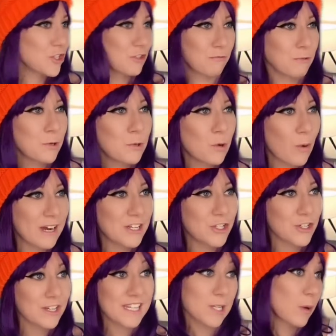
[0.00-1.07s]
just rude
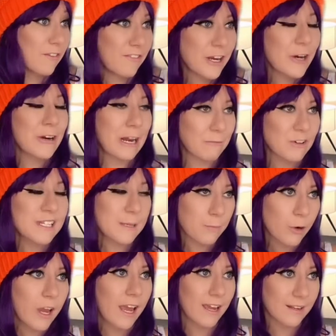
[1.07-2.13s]
questions, so I figured I'd
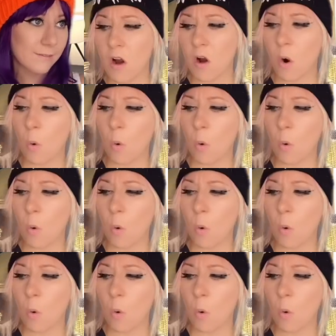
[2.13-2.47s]
reciprocate.